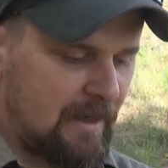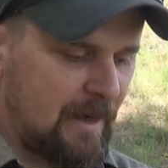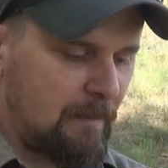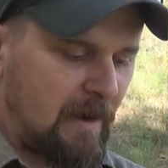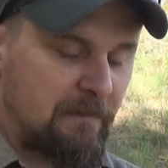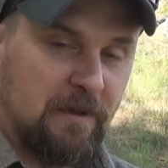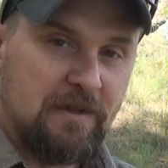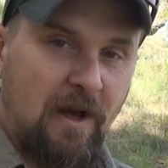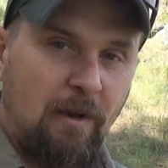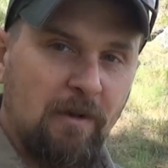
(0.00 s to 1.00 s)
Now my
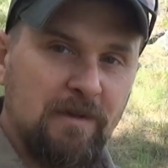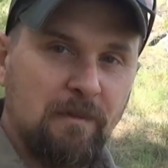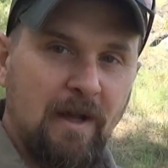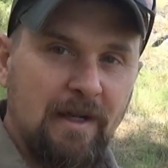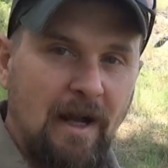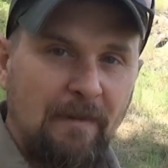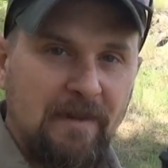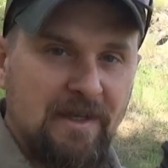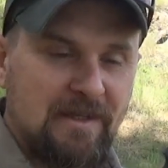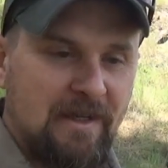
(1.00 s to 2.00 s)
first thought was when I got
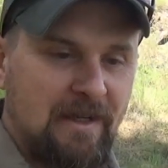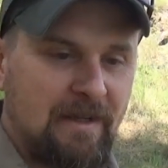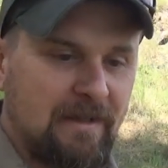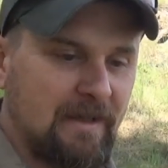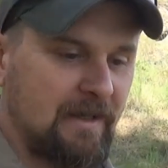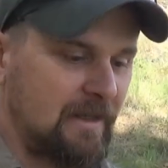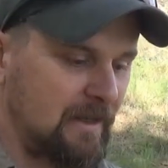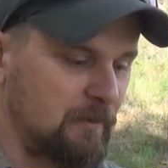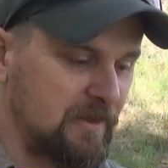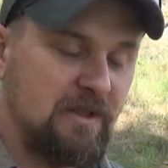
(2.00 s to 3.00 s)
this that
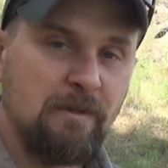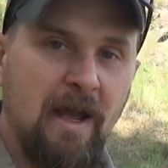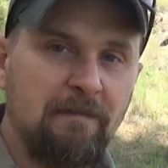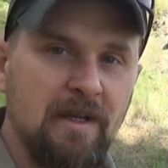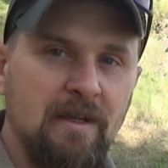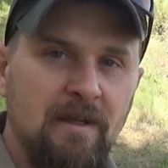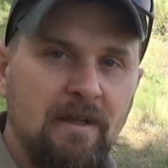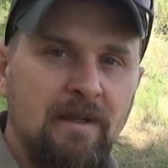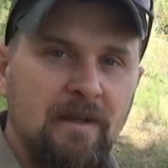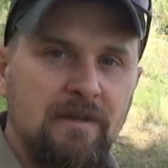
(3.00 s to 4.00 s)
it was too heavy
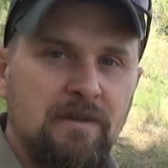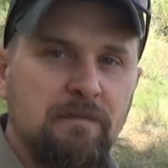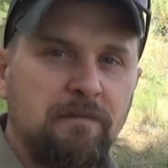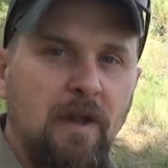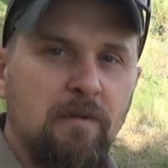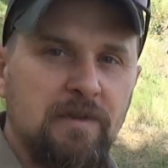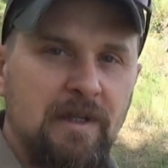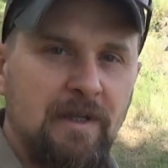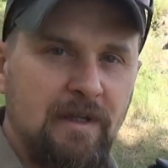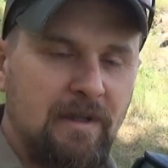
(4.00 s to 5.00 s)
to
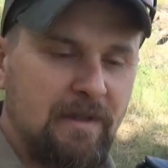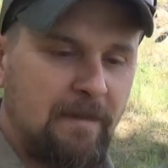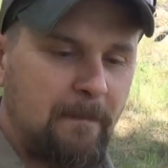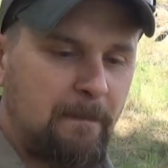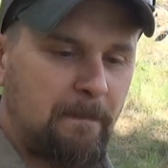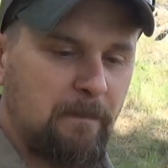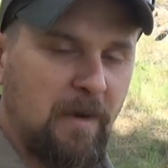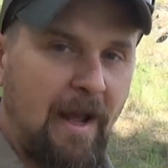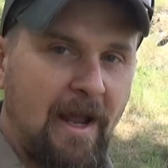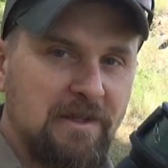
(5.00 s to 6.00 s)
float,
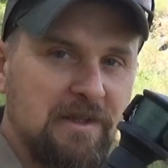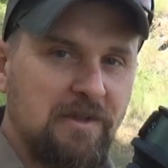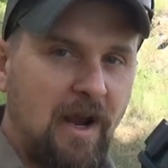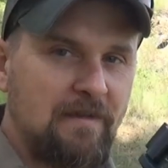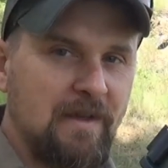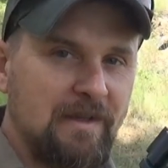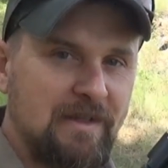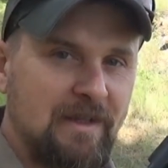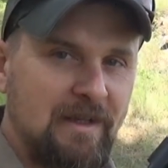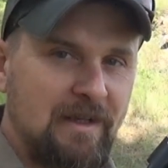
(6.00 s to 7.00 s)
but I actually tried this